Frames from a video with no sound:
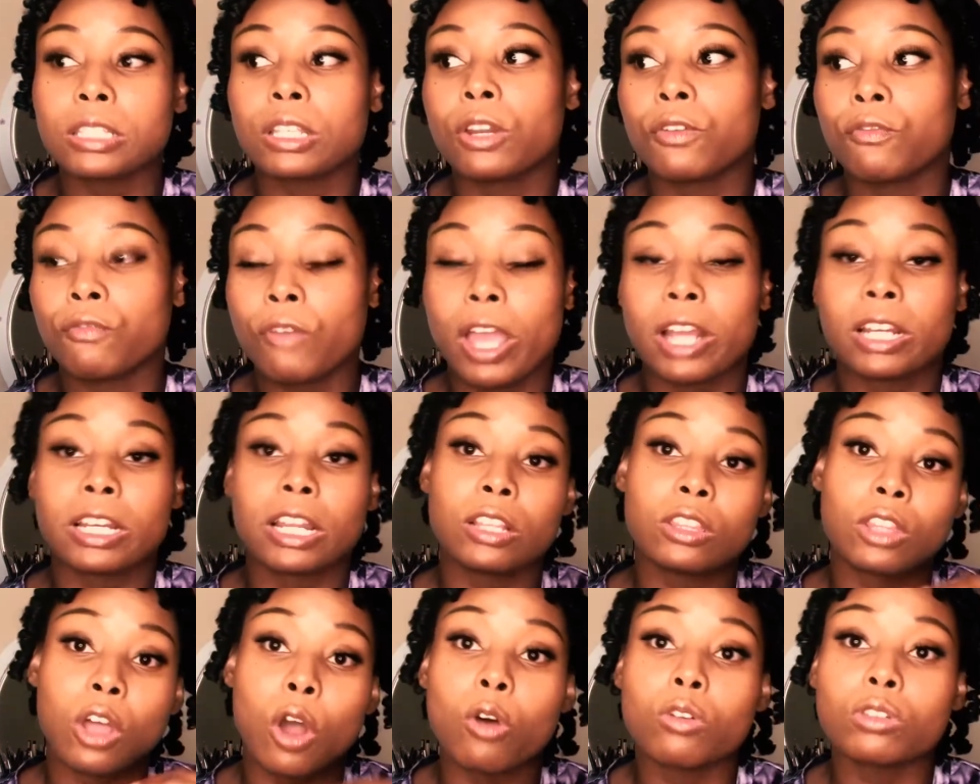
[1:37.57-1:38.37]
of the fact
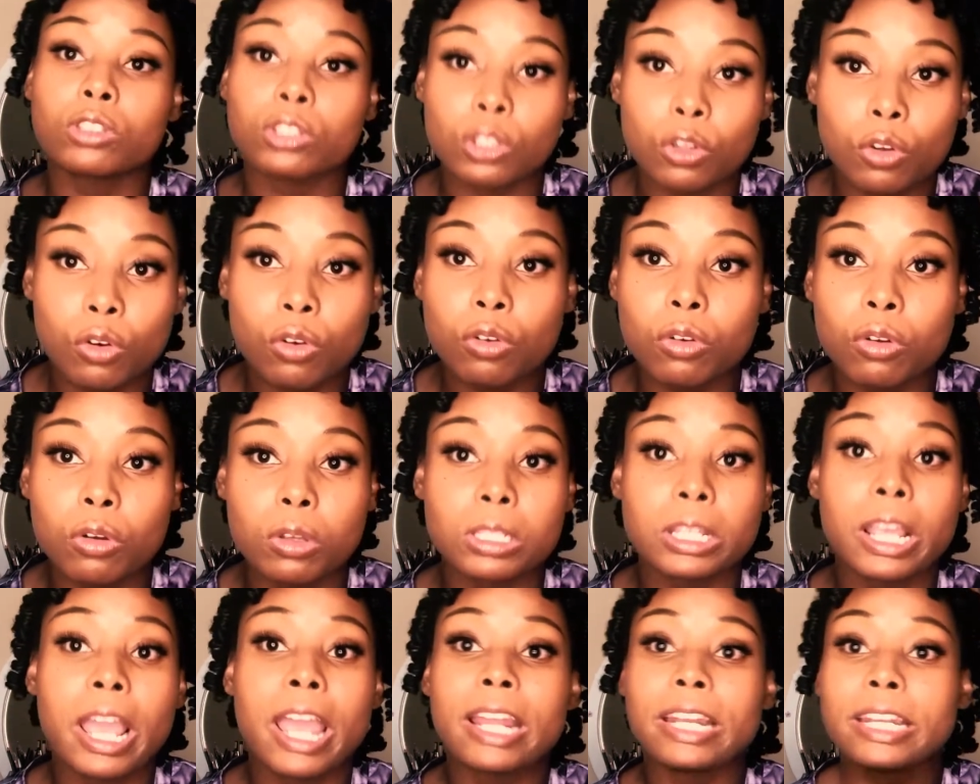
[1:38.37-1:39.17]
that those
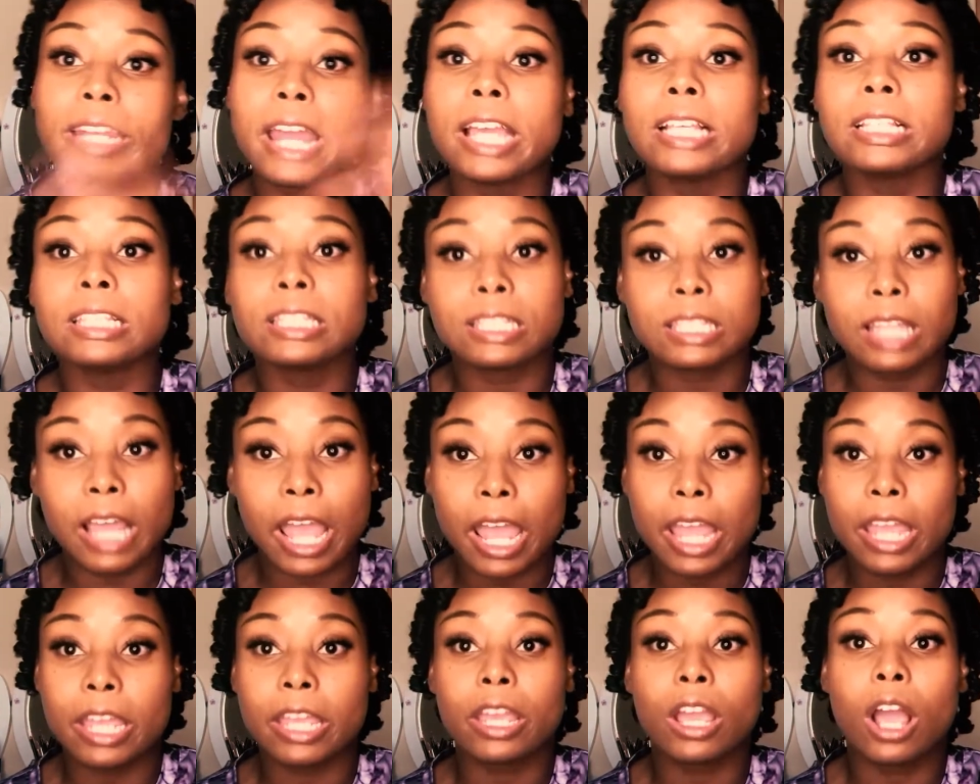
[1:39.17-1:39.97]
cuticles, they
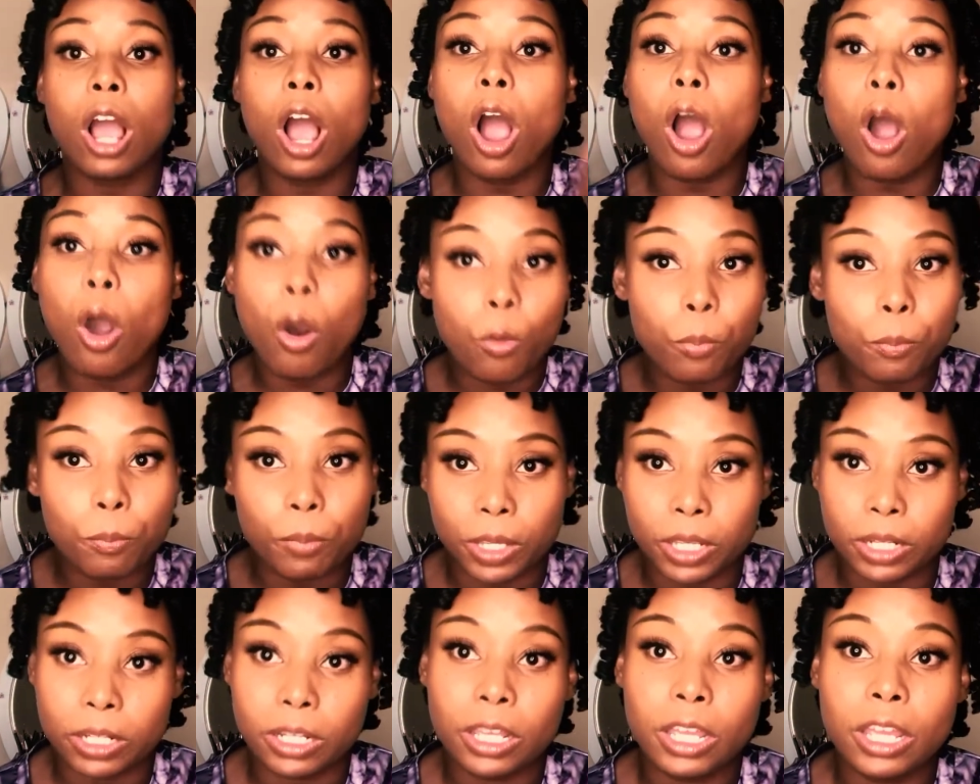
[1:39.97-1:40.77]
stay
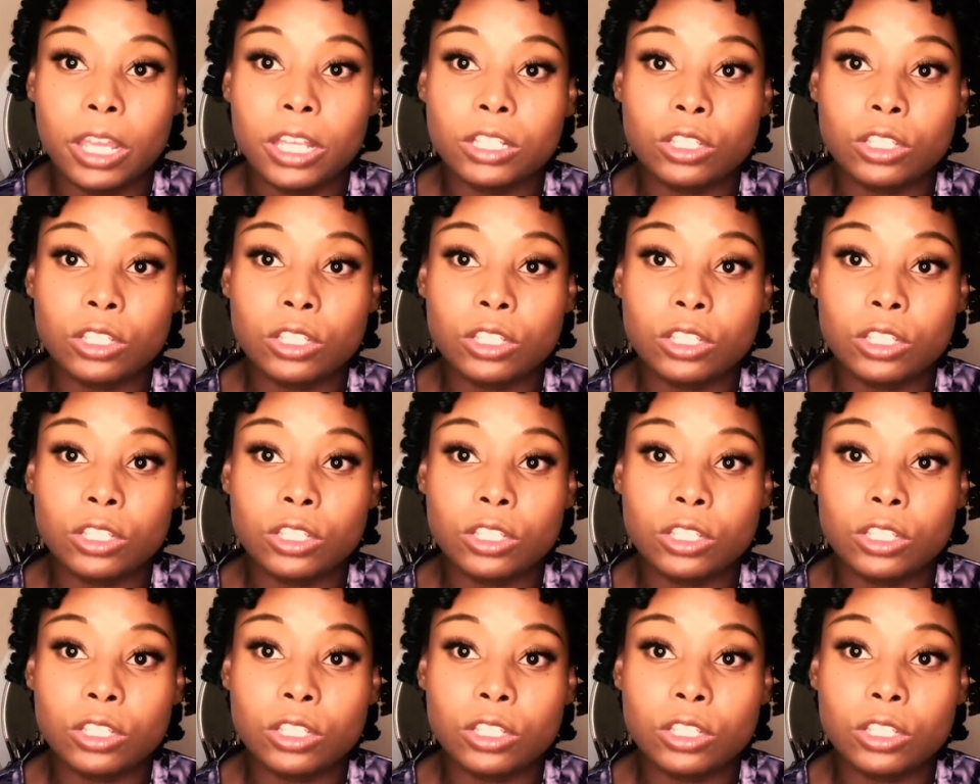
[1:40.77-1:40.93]
open.